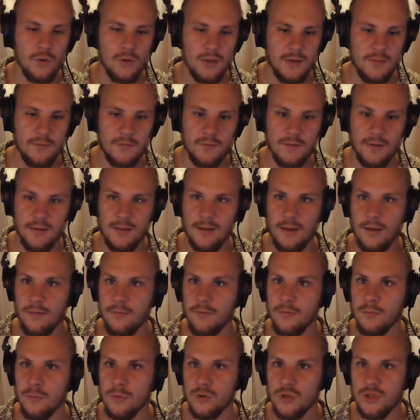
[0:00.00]
different and
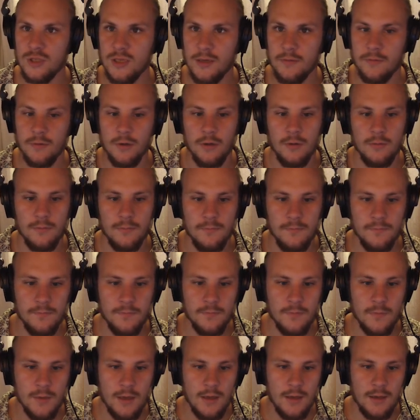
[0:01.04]
therefore more stereo.
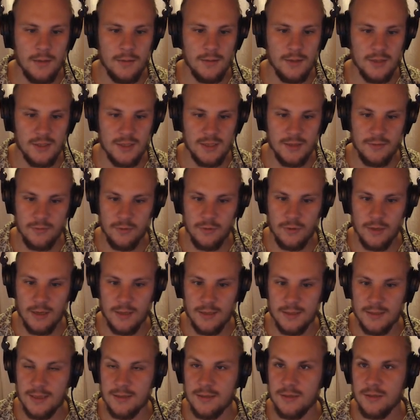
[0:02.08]
The stereo
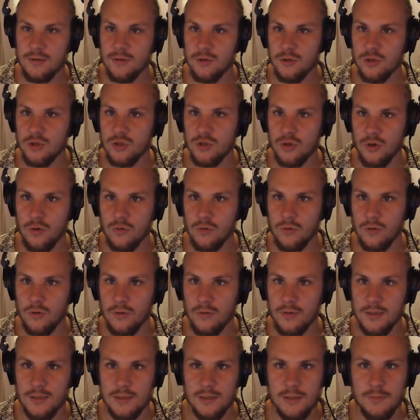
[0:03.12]
line is actually not shown
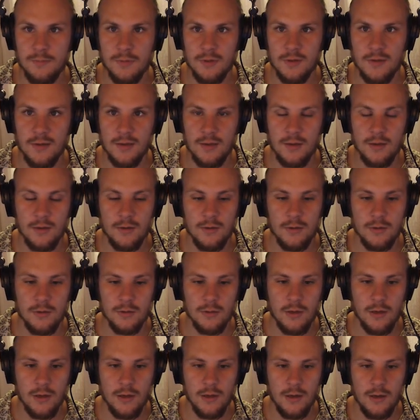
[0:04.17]
on this
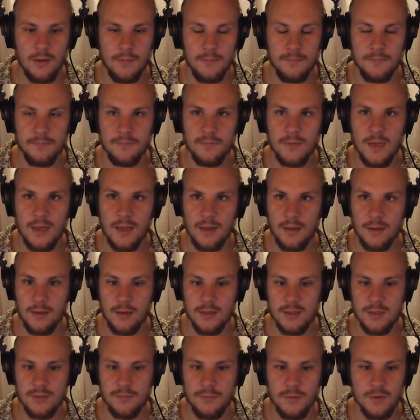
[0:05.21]
particular
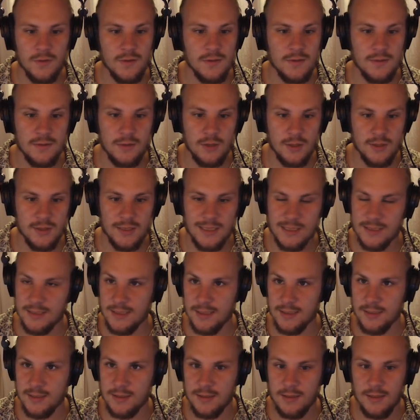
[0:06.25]
analyzer, but it does
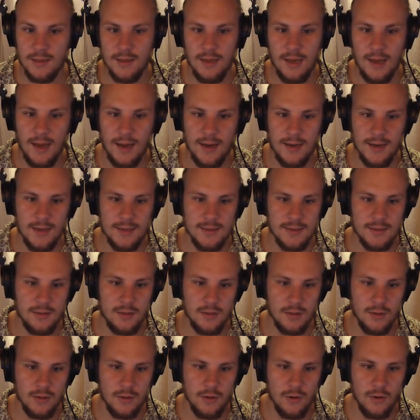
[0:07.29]
exist, and that's
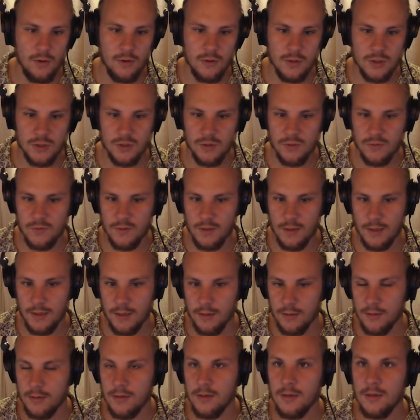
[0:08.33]
the horizontal
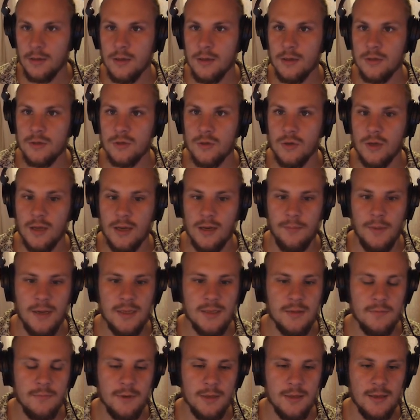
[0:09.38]
line. So you can
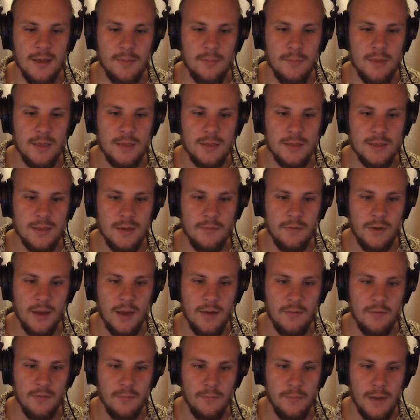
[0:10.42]
imagine what that means. If you
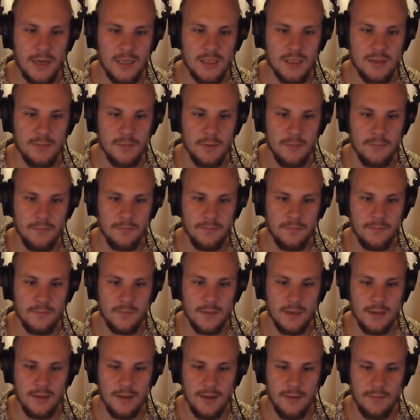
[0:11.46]
have a maximum
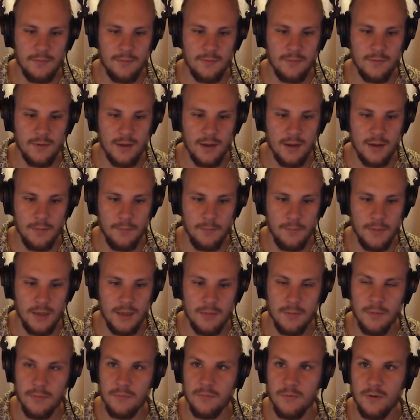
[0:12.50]
left and a
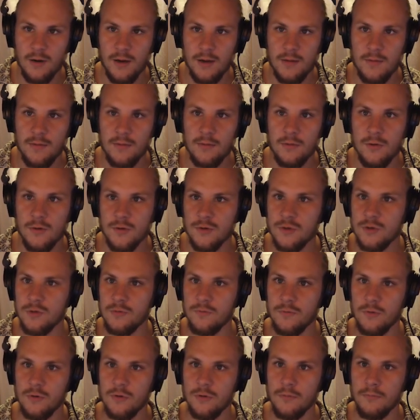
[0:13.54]
minimum right, those
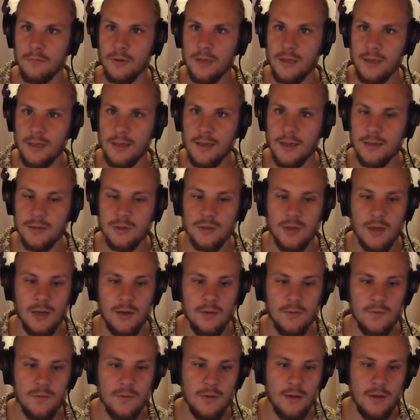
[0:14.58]
two will completely cancel
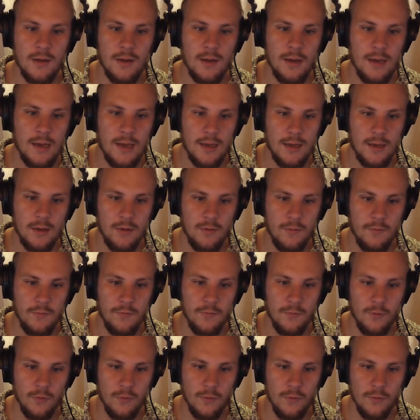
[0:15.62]
out, and they'll
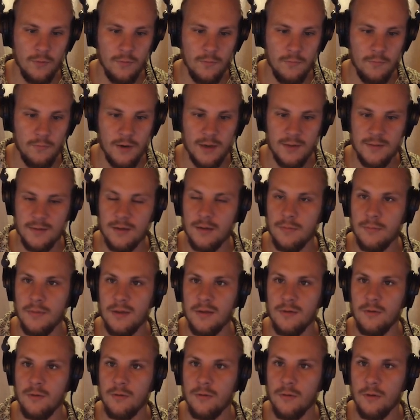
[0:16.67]
fall right in the
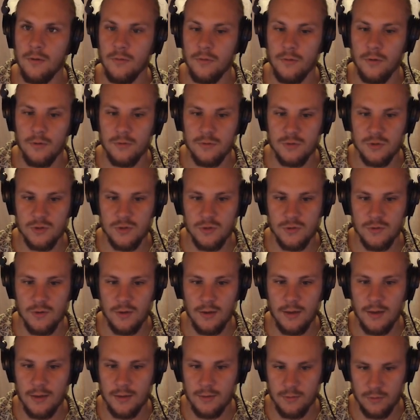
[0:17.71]
middle on the horizontal
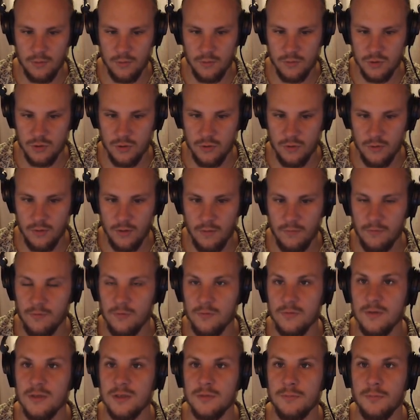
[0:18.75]
line, also going
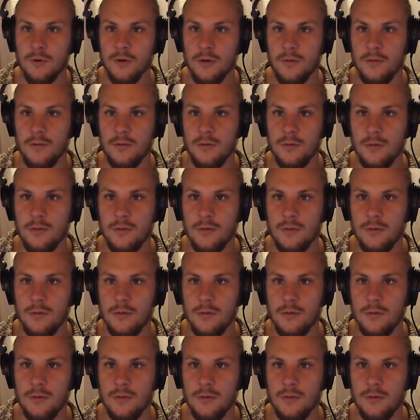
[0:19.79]
through this point.